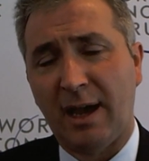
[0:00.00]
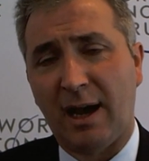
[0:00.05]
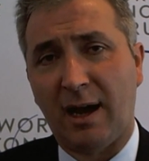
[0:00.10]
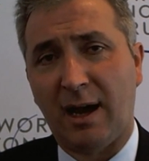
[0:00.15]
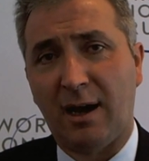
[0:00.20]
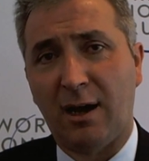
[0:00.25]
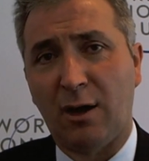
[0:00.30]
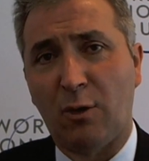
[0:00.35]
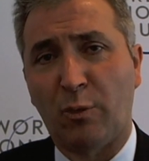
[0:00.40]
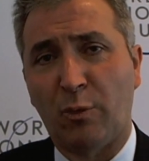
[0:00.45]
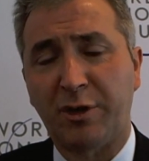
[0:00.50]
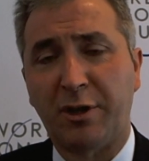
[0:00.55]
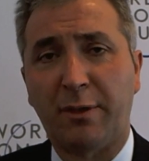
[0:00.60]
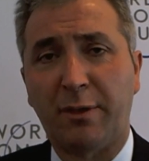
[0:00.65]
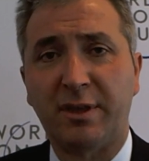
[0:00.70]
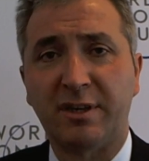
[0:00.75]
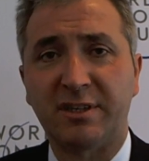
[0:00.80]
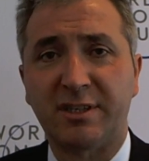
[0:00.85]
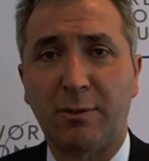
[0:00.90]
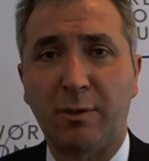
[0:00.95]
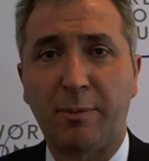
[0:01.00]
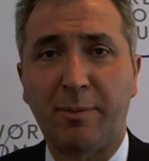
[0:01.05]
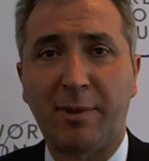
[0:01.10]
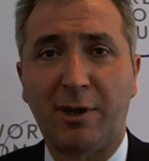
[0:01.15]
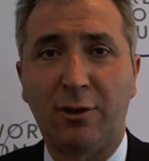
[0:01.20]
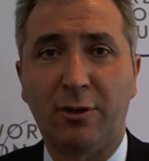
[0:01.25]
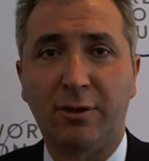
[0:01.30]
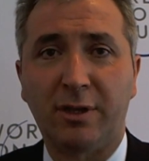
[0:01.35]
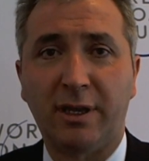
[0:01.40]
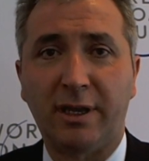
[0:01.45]
One of the things that we've
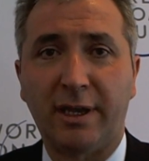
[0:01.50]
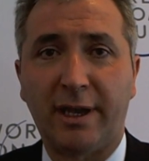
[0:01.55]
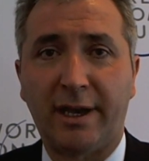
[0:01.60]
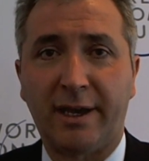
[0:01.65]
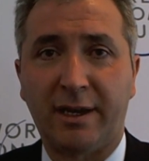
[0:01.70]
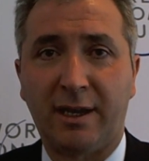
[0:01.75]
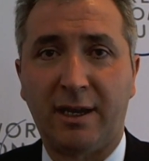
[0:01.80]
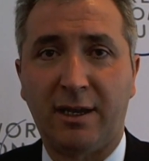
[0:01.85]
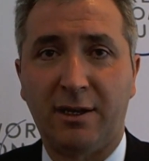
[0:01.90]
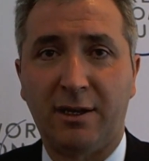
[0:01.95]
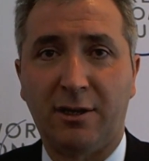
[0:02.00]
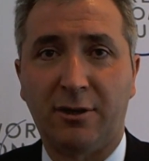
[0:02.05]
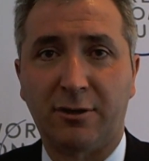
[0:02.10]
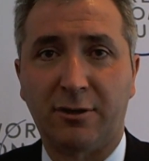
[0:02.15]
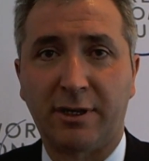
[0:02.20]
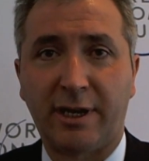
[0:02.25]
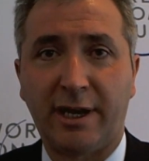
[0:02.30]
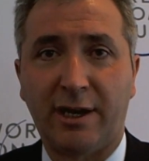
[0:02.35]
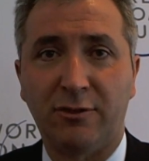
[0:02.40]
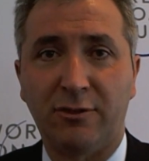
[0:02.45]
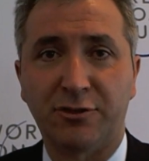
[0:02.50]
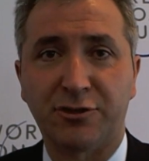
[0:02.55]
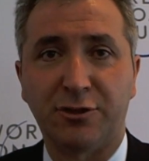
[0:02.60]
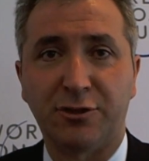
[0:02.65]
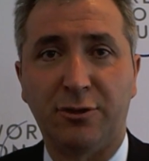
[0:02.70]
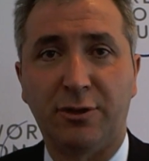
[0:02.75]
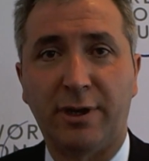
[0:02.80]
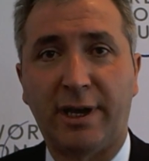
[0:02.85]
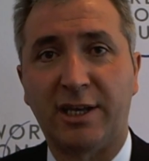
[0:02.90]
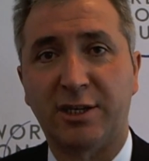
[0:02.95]
been looking at in our
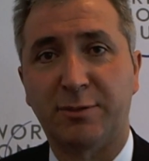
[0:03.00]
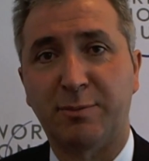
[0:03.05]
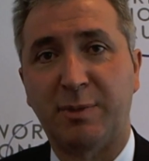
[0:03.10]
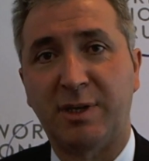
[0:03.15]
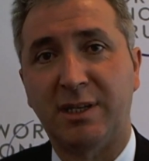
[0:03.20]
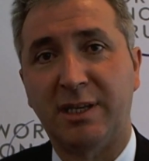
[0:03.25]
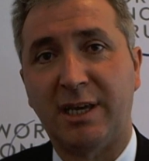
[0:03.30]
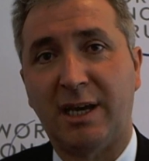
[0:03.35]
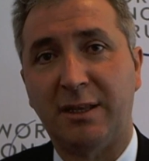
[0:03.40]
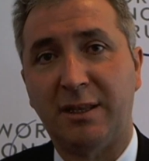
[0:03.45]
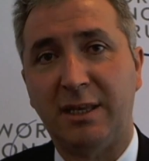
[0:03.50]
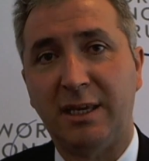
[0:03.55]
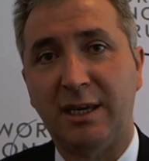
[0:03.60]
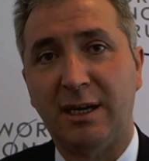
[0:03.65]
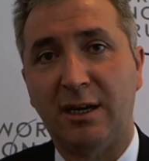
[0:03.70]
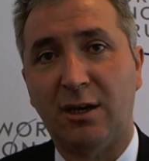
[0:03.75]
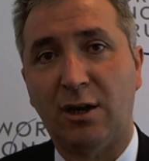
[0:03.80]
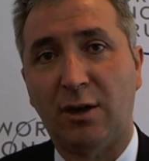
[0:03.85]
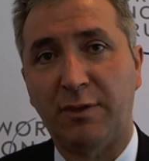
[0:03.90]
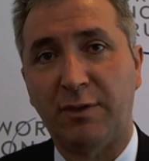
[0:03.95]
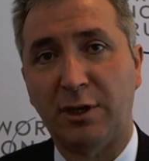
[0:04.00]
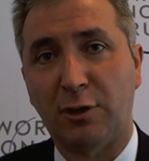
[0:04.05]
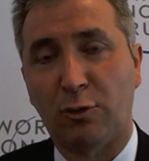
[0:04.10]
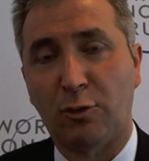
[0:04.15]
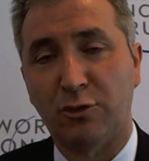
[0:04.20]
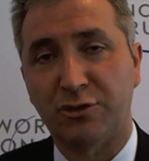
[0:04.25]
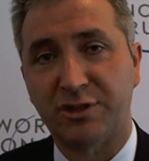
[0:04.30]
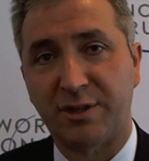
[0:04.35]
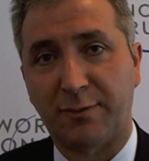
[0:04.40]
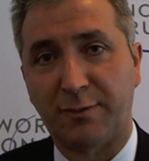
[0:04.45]
council has been the idea of
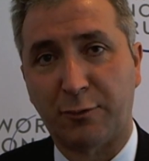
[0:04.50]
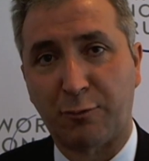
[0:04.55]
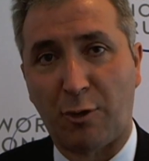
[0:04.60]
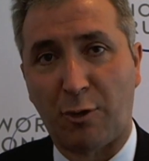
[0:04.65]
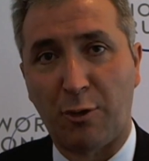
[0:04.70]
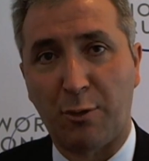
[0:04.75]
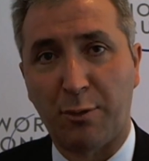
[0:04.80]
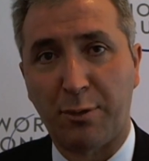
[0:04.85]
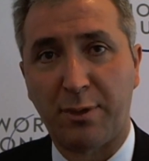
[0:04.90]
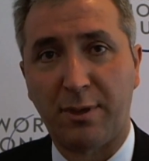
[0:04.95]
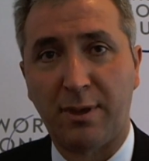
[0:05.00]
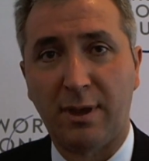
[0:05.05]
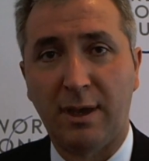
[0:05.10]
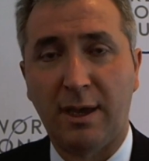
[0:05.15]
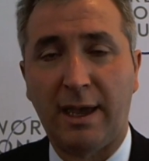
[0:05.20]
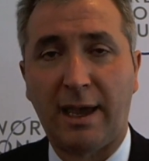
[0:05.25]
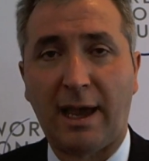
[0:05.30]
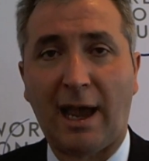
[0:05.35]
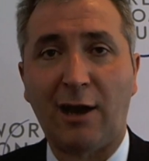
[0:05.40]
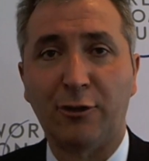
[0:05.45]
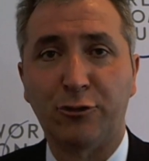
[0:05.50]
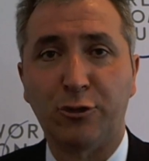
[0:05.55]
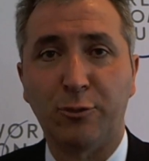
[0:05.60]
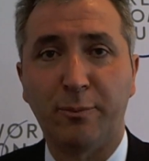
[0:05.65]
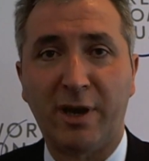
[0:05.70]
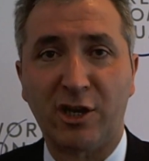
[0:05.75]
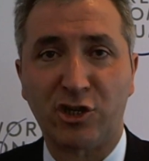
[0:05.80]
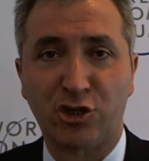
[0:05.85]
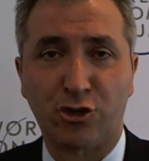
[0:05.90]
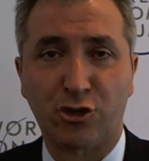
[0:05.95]
inclusive growth, how to
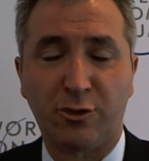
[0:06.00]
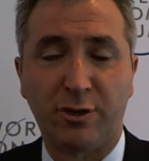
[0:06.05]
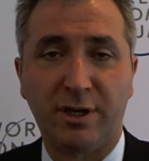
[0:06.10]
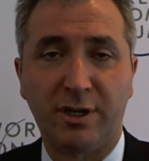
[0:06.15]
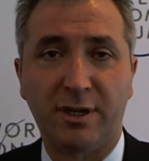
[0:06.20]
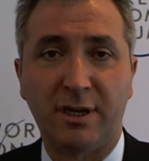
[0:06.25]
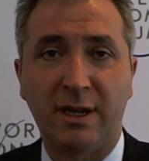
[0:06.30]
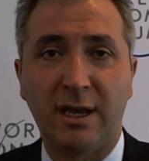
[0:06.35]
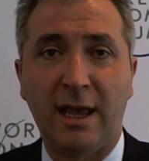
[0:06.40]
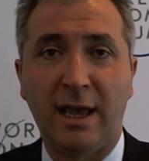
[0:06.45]
measure it,